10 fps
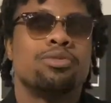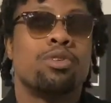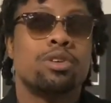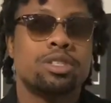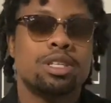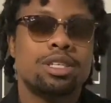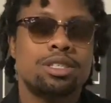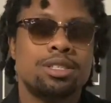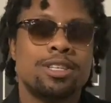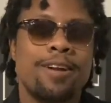First
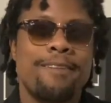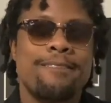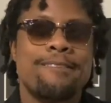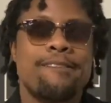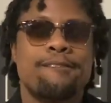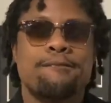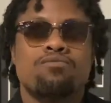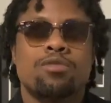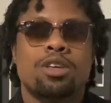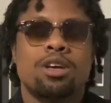listen,
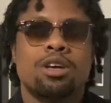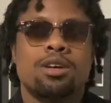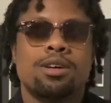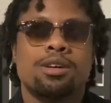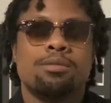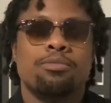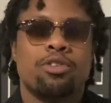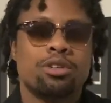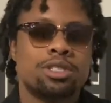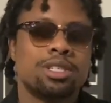
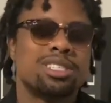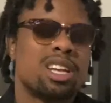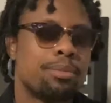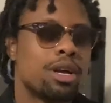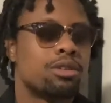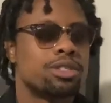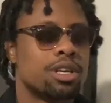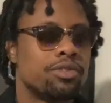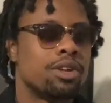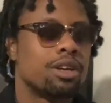I might go
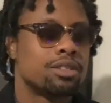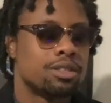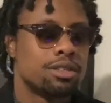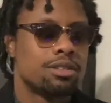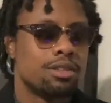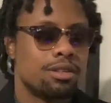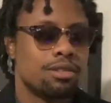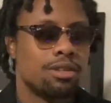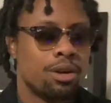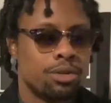7 out of 10.
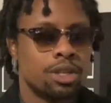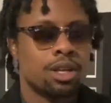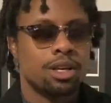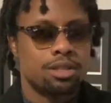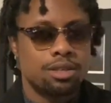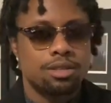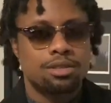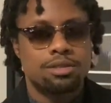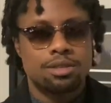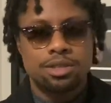I really like this.
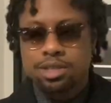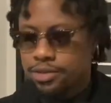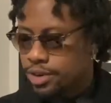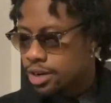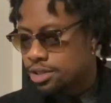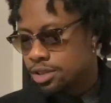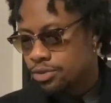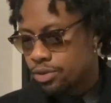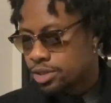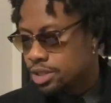7 out of 10
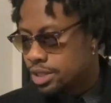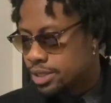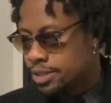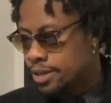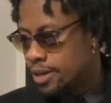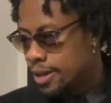first listen.